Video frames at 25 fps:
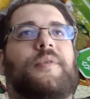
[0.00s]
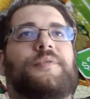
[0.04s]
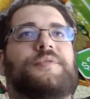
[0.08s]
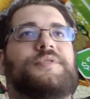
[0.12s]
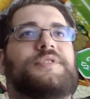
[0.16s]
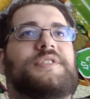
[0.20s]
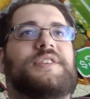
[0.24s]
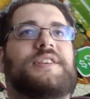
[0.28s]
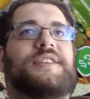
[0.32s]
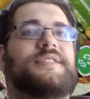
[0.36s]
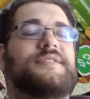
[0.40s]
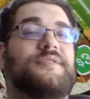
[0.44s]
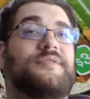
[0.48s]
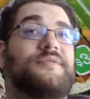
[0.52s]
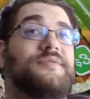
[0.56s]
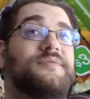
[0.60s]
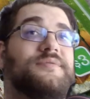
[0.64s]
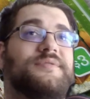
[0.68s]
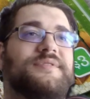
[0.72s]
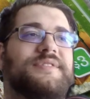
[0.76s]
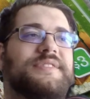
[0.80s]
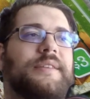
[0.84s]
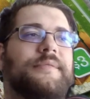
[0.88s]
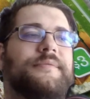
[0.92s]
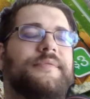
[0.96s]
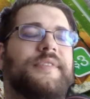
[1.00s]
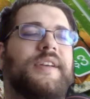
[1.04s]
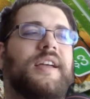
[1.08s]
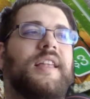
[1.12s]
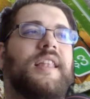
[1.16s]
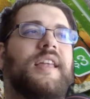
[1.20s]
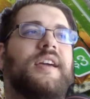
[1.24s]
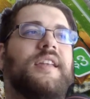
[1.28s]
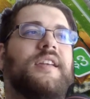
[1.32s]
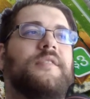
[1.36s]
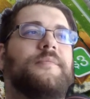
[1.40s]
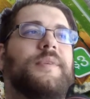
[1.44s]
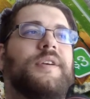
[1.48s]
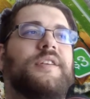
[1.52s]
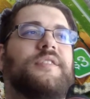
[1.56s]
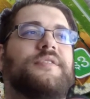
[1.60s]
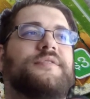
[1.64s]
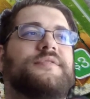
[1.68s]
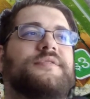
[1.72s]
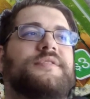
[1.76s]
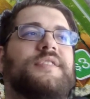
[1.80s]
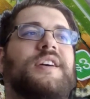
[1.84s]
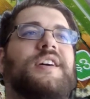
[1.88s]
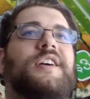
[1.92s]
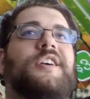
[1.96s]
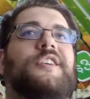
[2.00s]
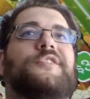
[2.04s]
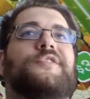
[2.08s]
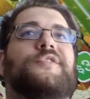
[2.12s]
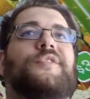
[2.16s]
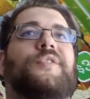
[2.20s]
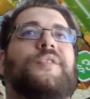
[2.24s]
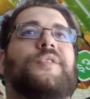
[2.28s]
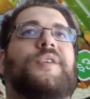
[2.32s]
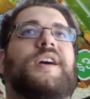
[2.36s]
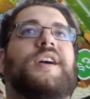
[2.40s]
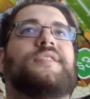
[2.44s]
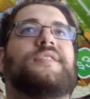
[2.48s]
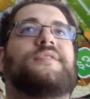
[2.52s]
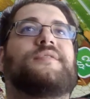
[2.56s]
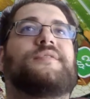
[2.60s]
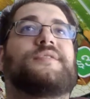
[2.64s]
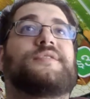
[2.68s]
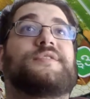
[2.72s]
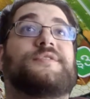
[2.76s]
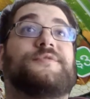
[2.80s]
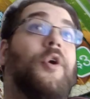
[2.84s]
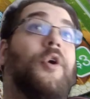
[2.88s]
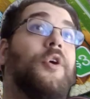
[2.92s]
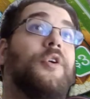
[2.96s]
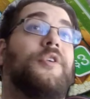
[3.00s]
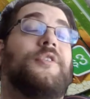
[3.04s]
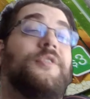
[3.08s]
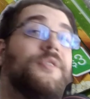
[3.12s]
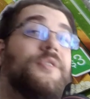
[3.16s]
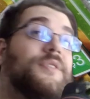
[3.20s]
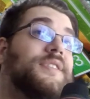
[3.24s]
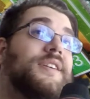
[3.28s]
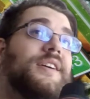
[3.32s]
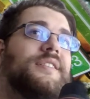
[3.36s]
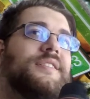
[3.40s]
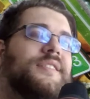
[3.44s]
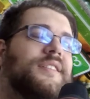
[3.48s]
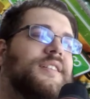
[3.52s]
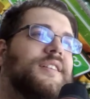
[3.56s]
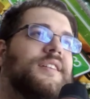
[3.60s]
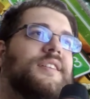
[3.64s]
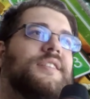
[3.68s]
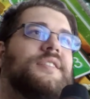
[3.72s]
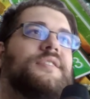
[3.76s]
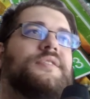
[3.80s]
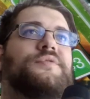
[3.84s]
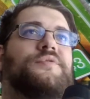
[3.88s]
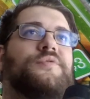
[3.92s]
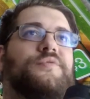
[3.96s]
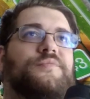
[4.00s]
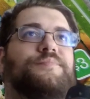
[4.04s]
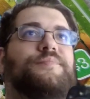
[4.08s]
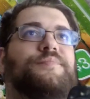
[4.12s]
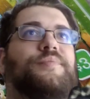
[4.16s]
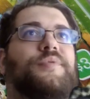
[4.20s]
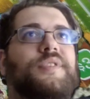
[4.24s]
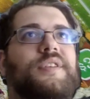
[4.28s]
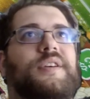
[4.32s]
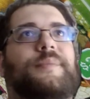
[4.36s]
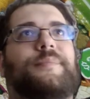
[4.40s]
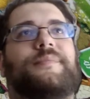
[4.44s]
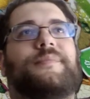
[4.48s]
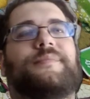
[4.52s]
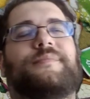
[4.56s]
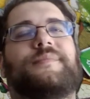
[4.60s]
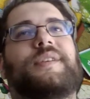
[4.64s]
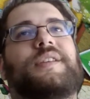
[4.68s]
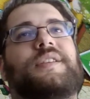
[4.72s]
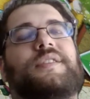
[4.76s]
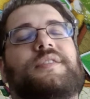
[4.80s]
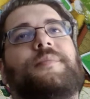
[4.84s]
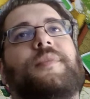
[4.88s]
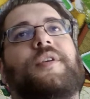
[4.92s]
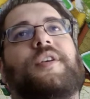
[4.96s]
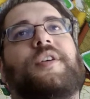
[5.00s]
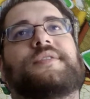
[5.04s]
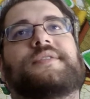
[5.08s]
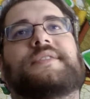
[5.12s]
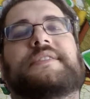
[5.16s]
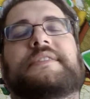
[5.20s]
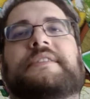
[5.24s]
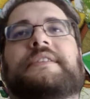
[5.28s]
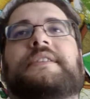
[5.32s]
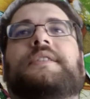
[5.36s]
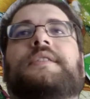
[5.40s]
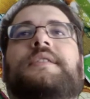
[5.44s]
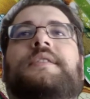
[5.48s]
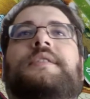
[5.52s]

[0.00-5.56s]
pouches or something like that because the creators forgot that to put them in the box.